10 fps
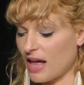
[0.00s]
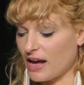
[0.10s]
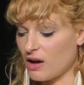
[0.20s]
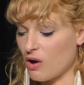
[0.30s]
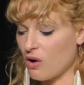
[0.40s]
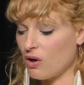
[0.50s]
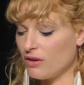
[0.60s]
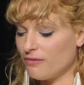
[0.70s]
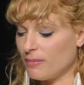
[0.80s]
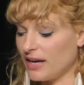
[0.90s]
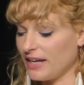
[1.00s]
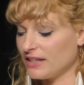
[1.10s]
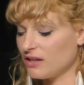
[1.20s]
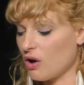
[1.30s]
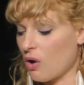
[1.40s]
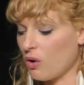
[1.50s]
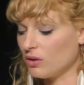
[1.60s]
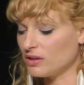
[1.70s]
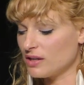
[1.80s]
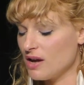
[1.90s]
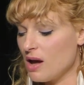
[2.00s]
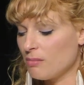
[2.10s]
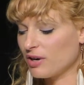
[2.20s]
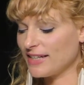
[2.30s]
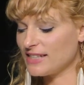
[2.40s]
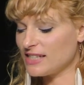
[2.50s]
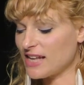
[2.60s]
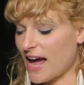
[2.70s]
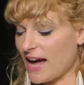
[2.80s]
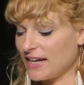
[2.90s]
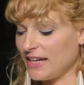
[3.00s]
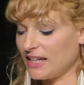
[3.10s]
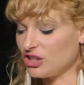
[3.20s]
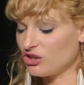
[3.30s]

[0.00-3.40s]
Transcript: hole of money and gold, priceless agony and